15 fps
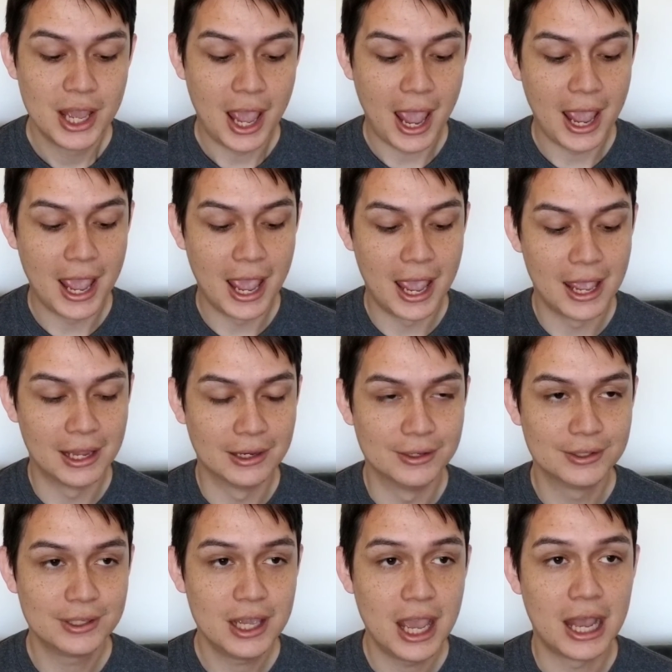And
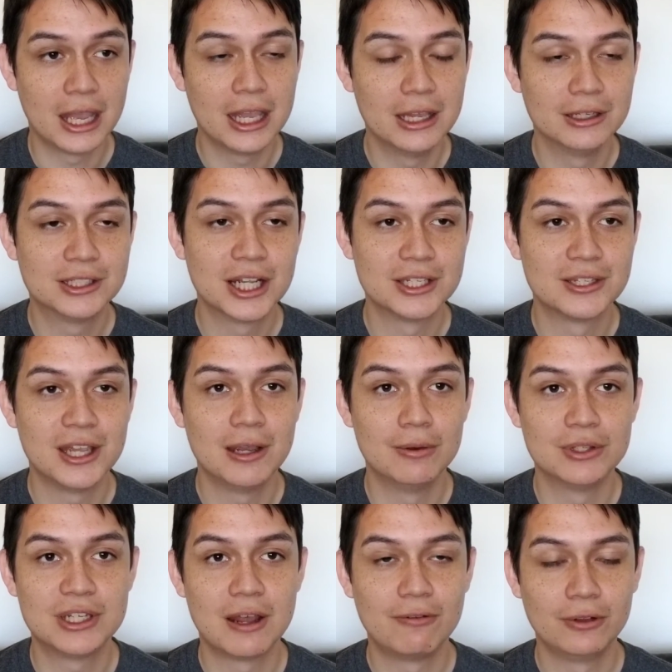yeah, it
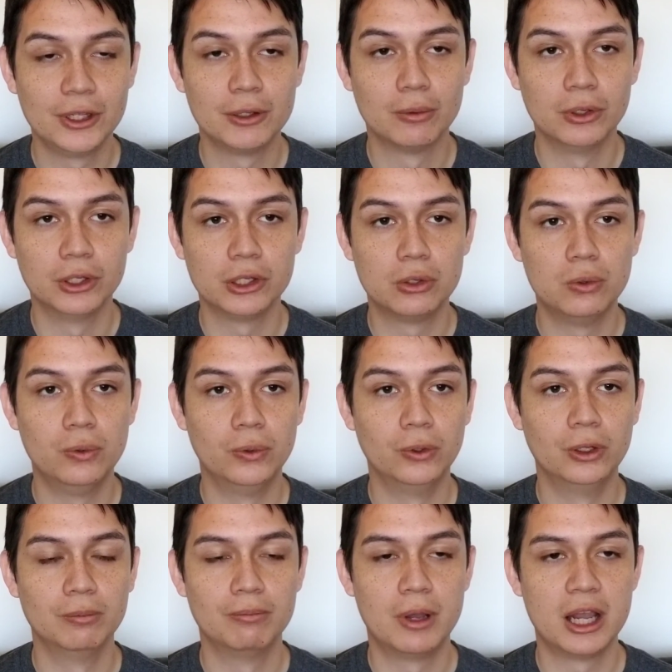was definitely really
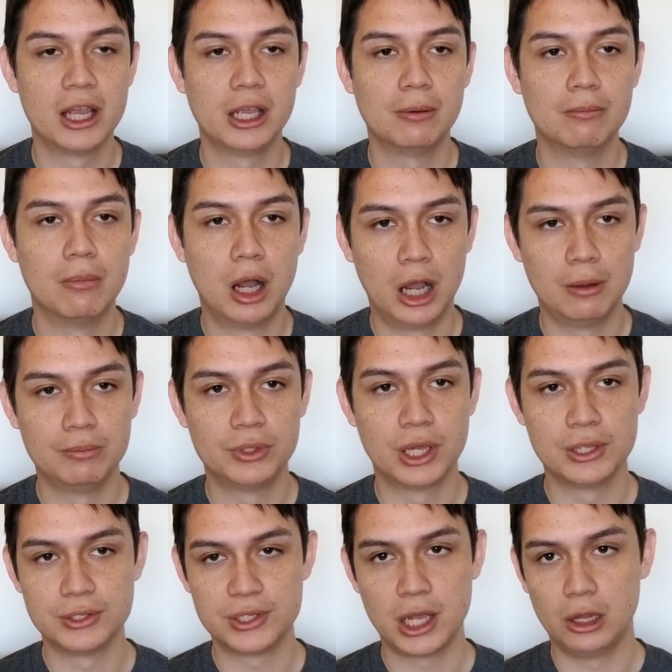cool. My mom
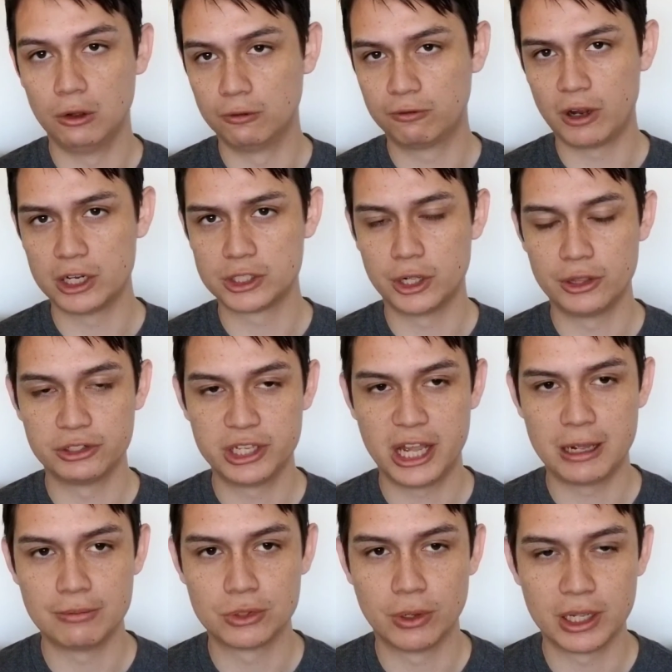does HelloFresh all the
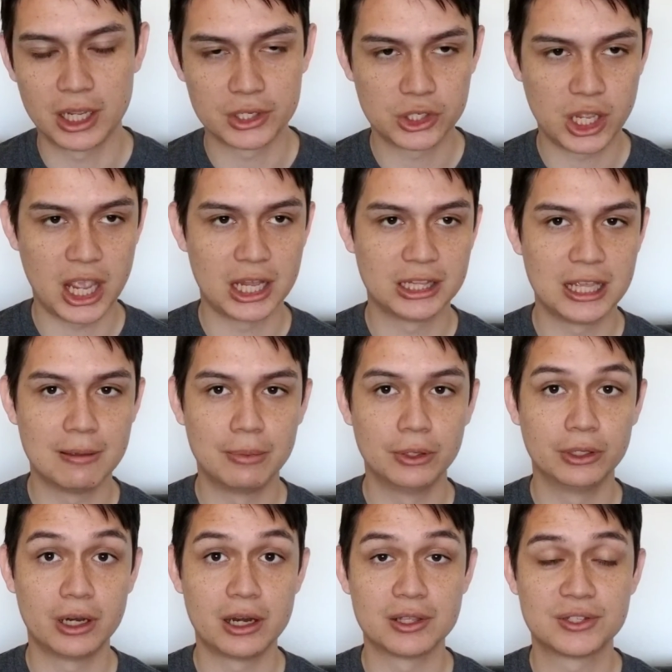time, so I guess she had the
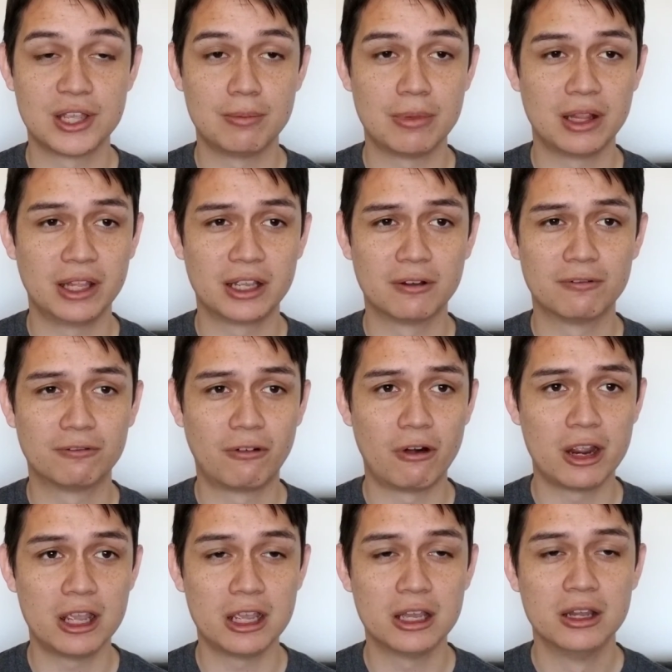ability to send me like a
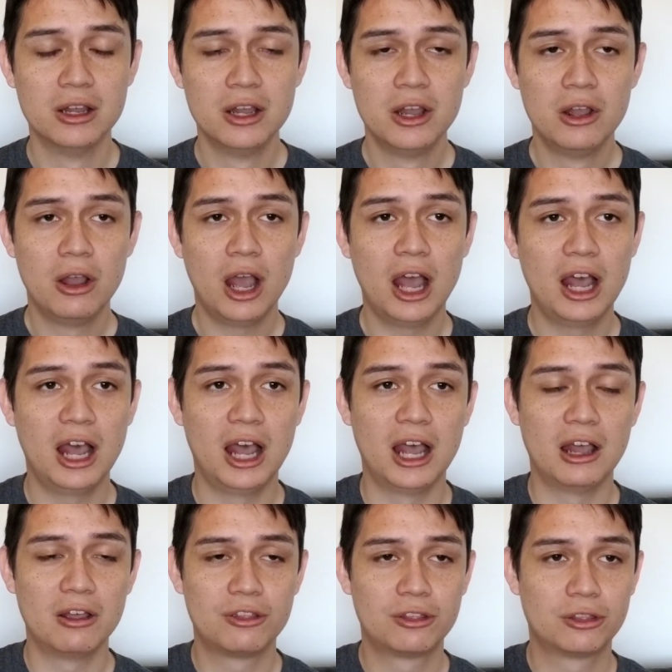free
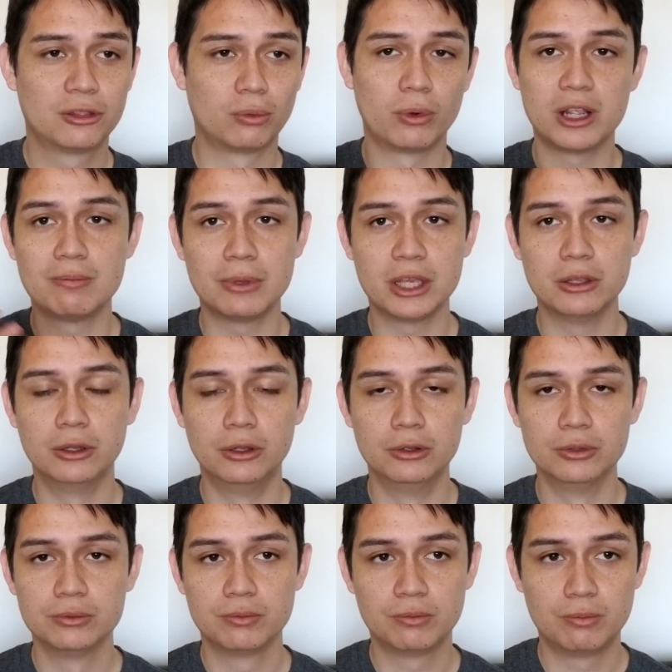
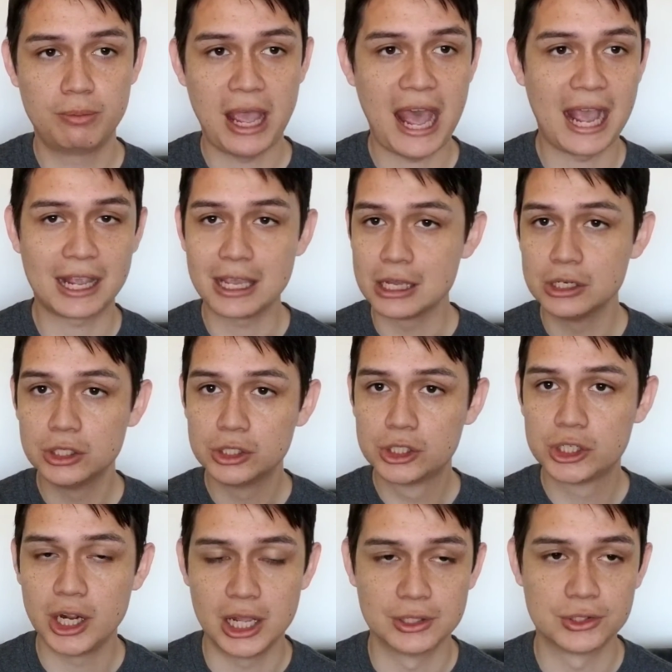3-meal
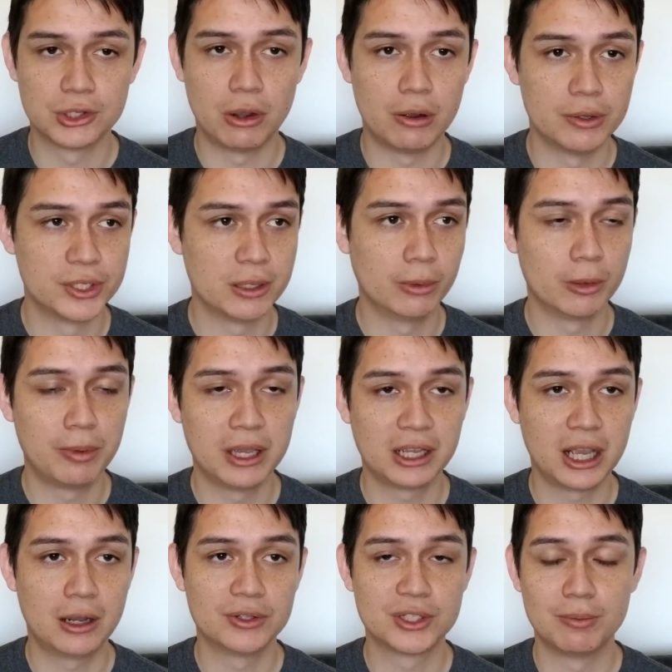package, and so I was able to pick
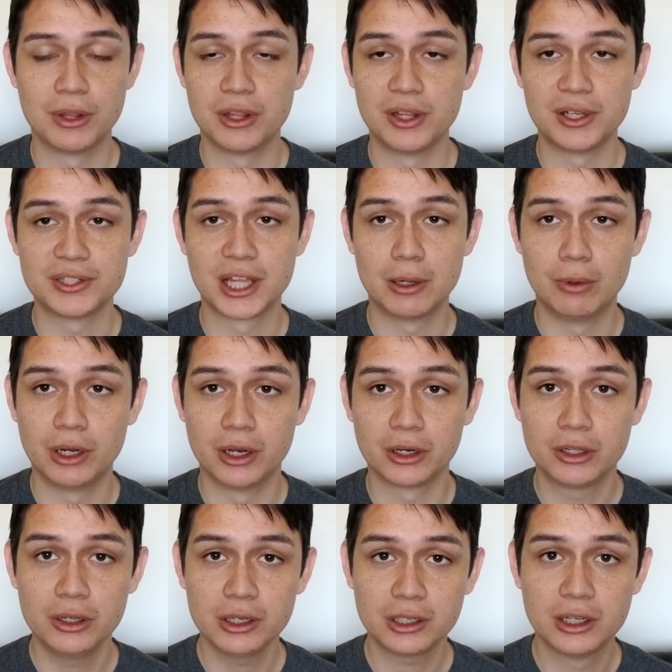out some of the things I wanted to
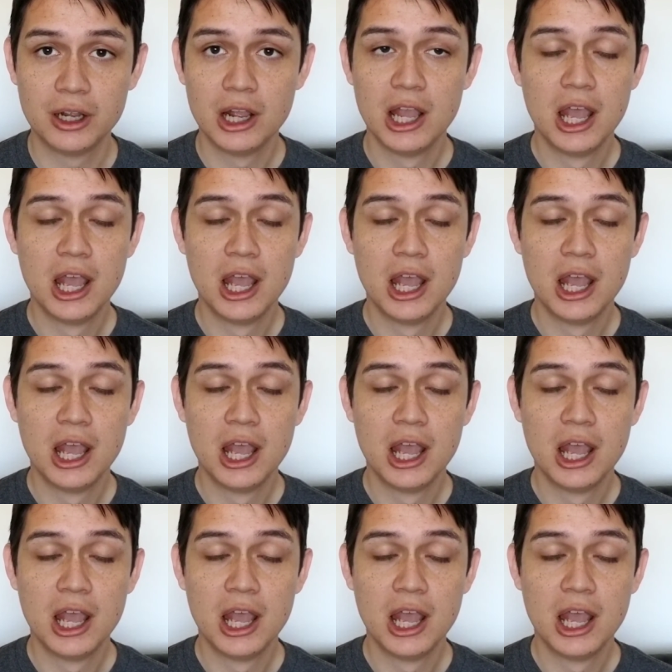cook.